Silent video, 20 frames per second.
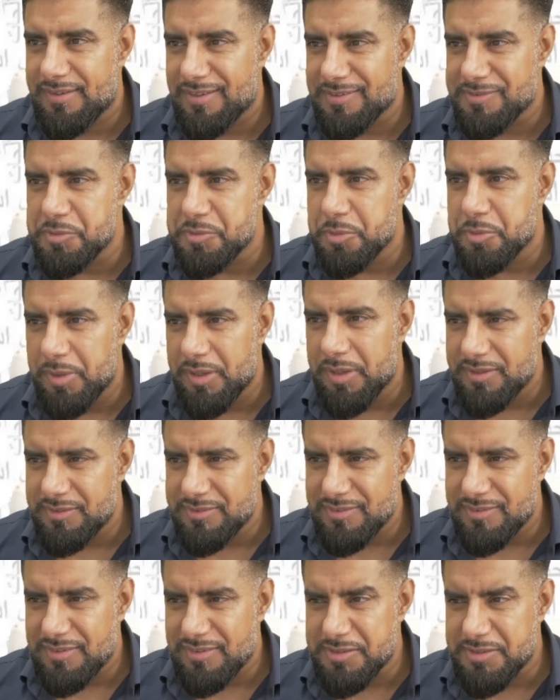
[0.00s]
as
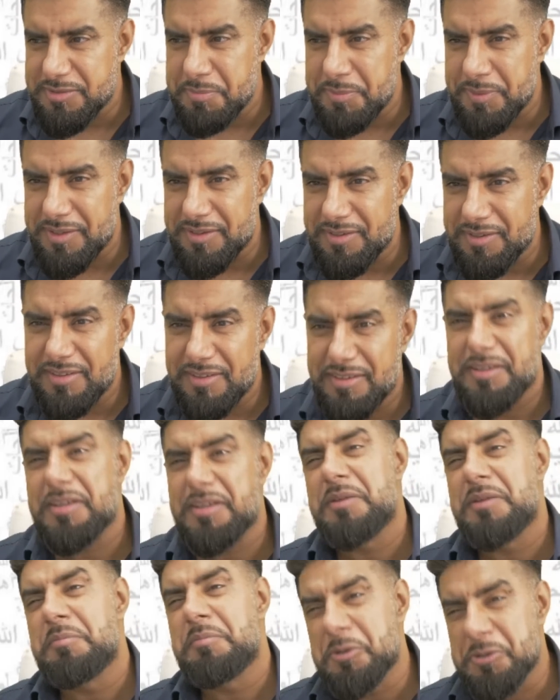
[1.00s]
always. It's been
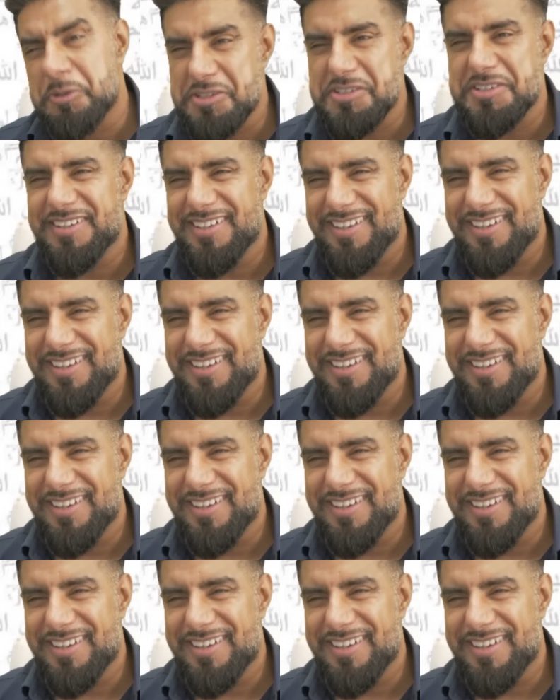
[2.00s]
emotional.